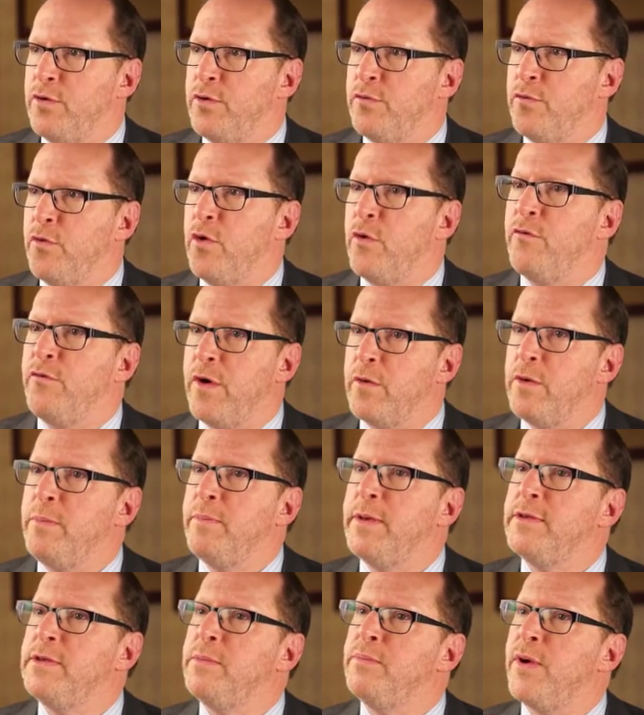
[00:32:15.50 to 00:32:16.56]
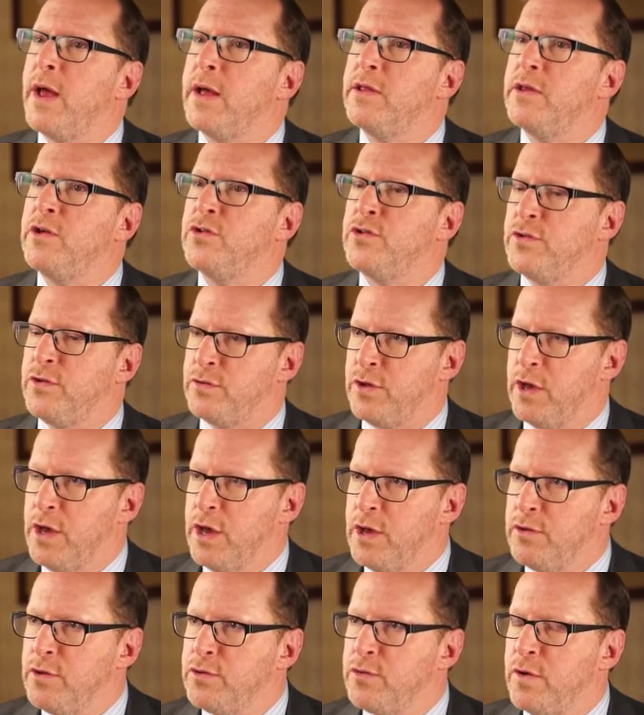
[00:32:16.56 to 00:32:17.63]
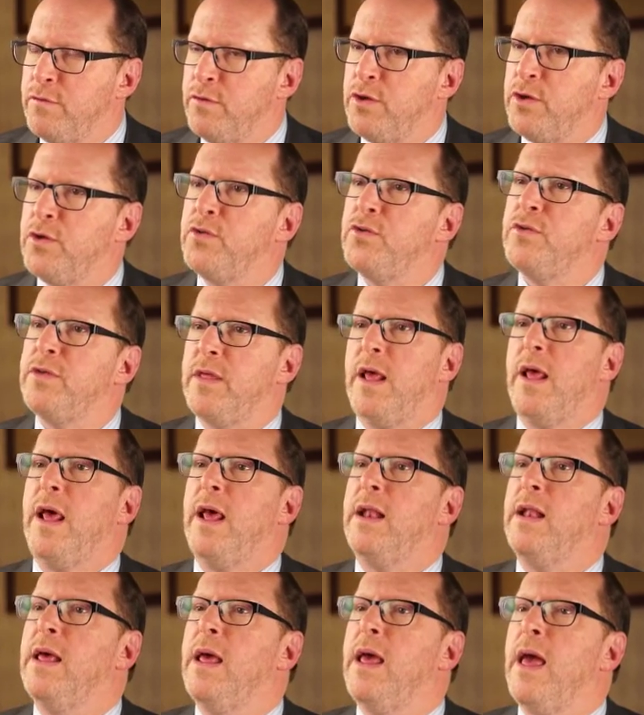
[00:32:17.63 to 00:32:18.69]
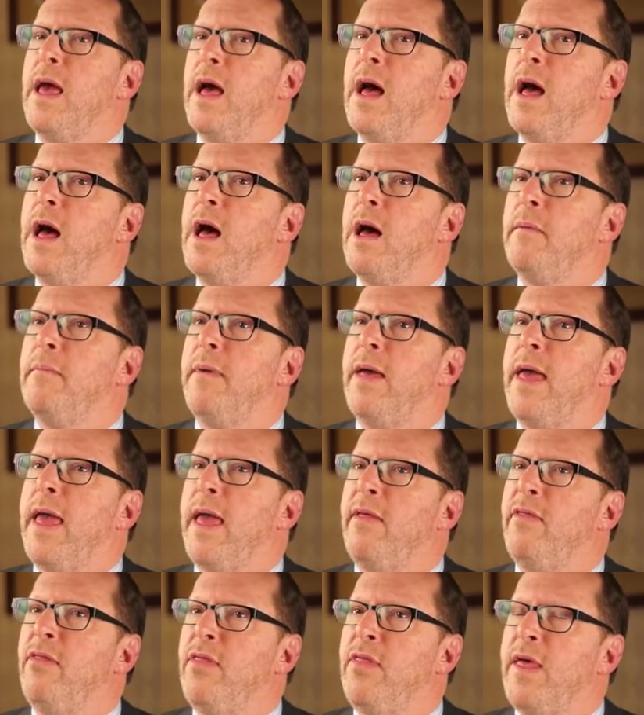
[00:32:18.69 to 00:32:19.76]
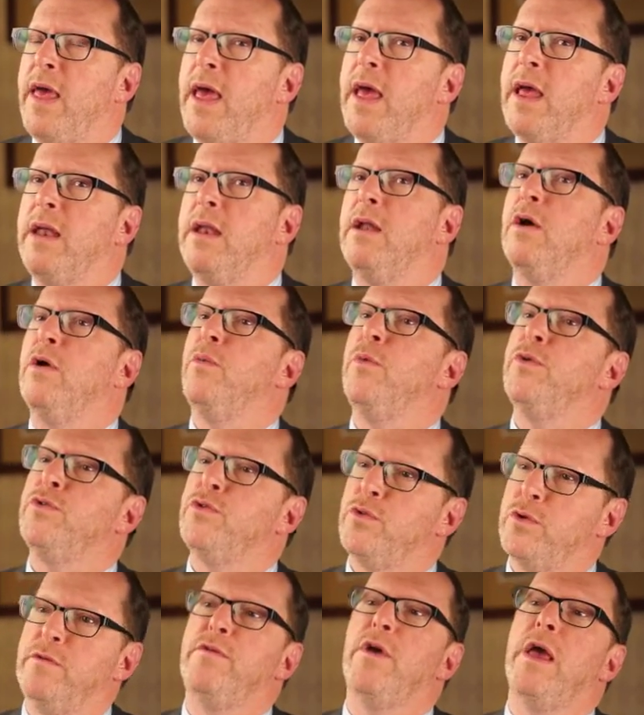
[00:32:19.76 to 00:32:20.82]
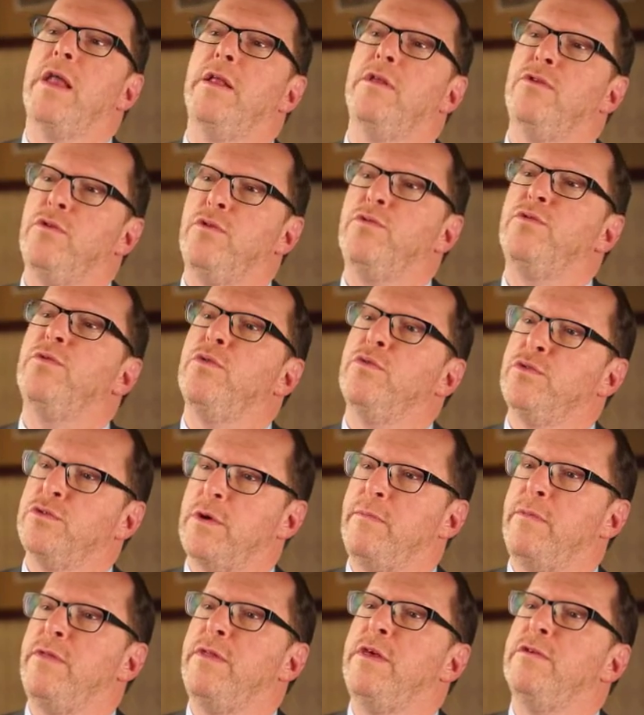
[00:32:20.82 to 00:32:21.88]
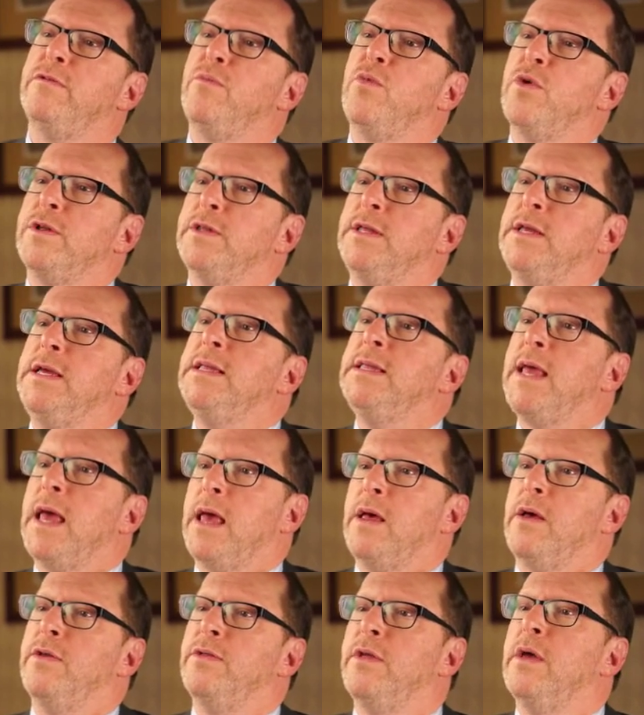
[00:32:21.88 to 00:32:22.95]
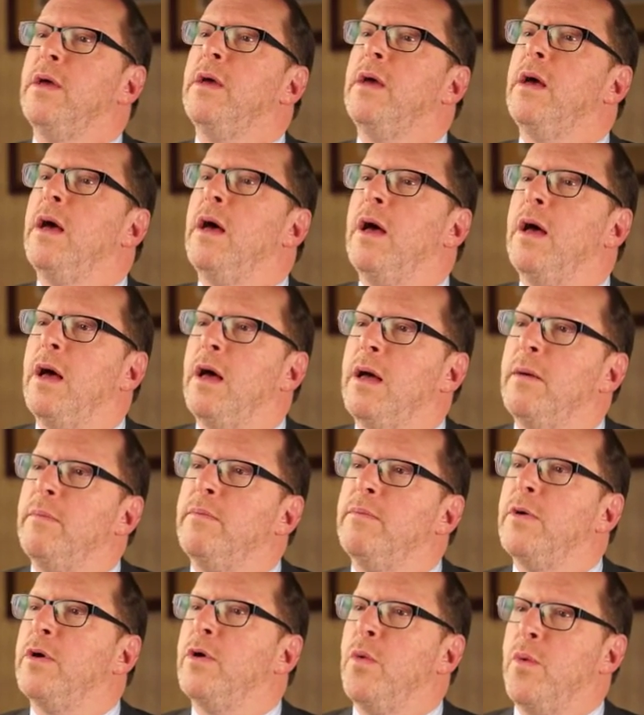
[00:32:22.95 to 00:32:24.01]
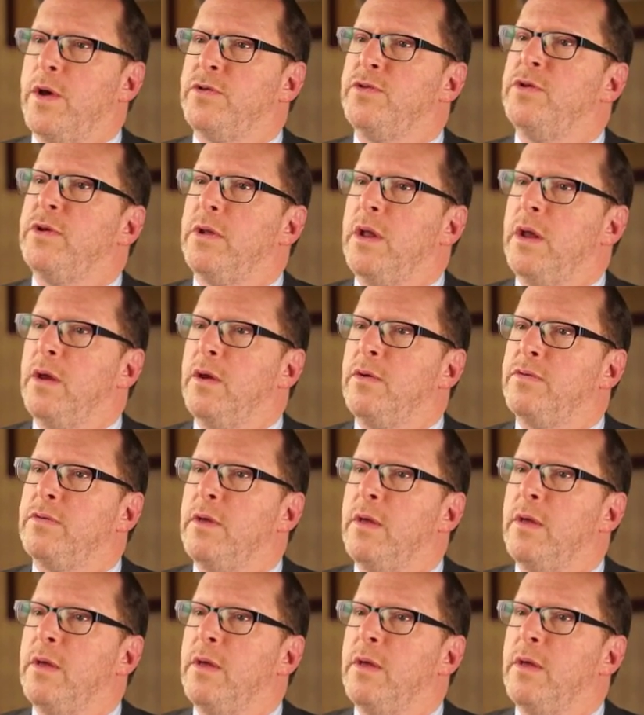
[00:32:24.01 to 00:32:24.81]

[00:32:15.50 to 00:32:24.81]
for very busy practitioners to sort of use that, and then we sort of get into some of these more detailed questionnaires.